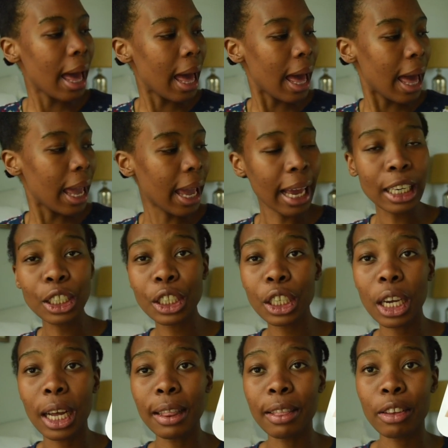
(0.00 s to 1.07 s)
I actually
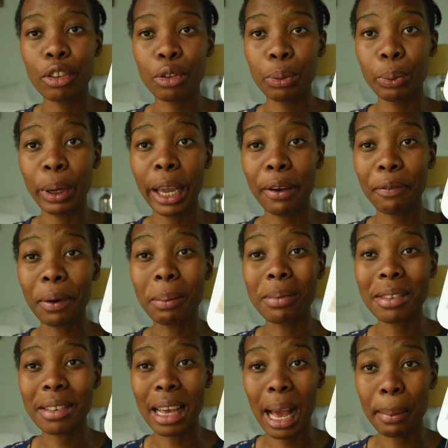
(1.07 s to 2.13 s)
got this wig from
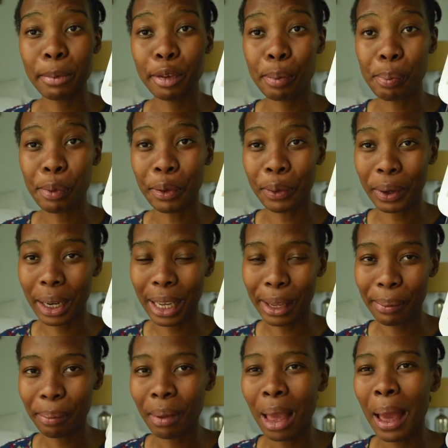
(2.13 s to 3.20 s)

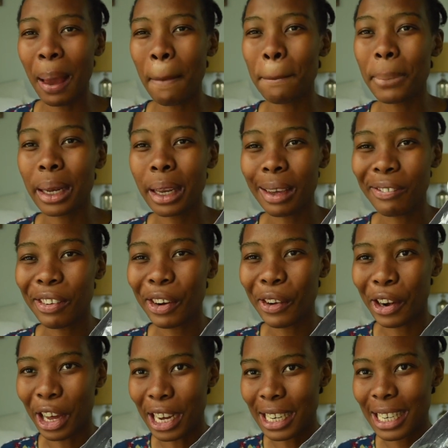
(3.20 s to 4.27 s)
Samsbeauty. Believe it or
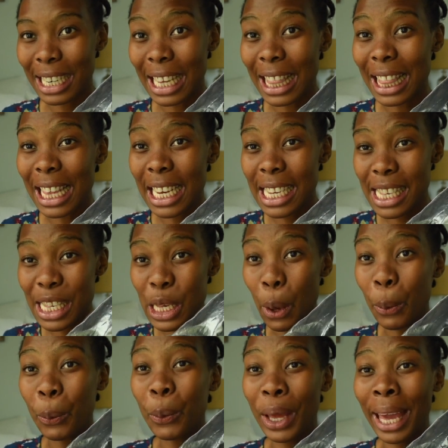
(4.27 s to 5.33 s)
not, this
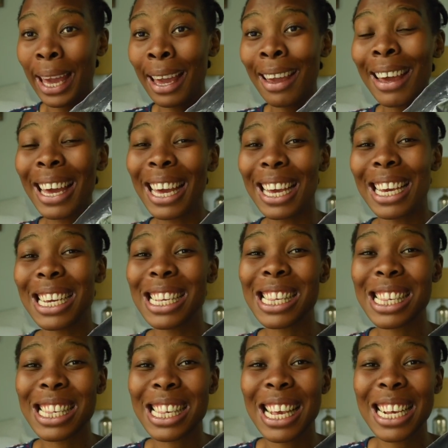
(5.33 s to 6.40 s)
wig is
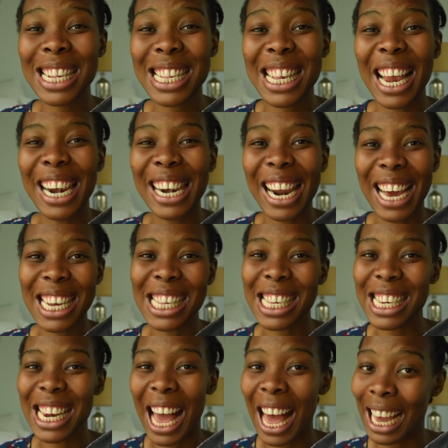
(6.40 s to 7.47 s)

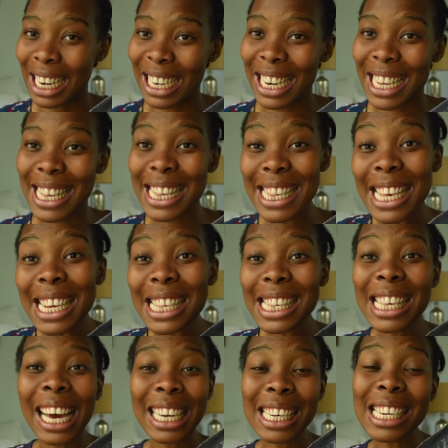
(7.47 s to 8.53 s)
$6.99.
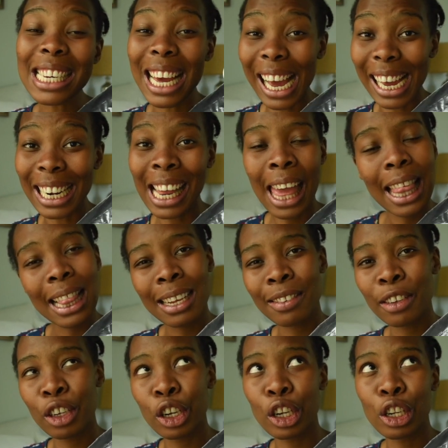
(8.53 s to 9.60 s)
$6.99. This
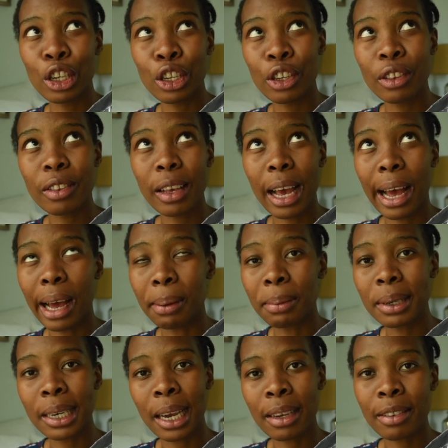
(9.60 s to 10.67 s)
includes
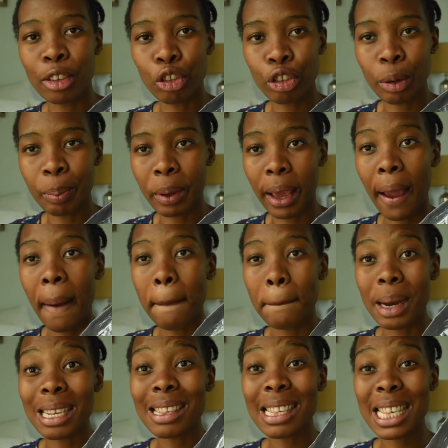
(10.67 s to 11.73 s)
tax and shipping,
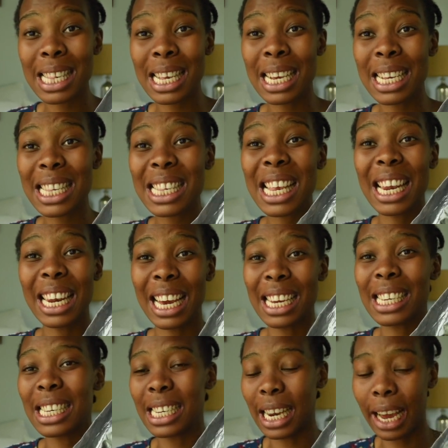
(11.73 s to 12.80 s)
but
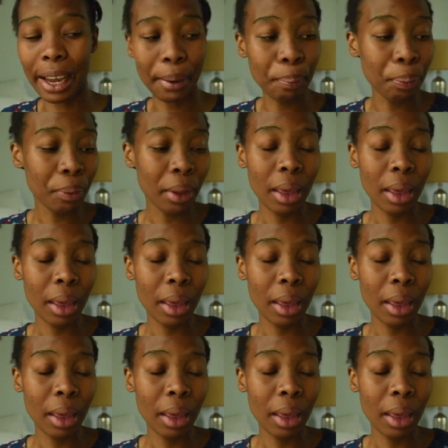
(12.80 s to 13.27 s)
$6.99.